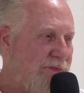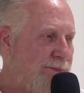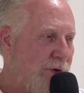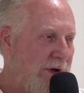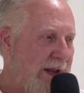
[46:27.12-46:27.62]

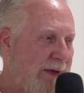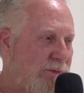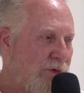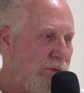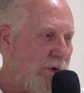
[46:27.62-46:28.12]
put a name
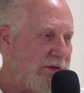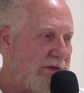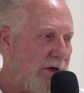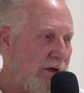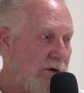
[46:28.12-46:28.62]
to was
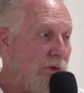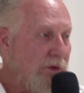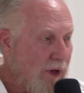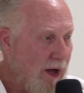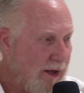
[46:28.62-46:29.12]

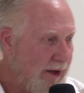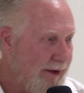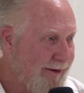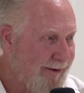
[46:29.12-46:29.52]
Kokionage.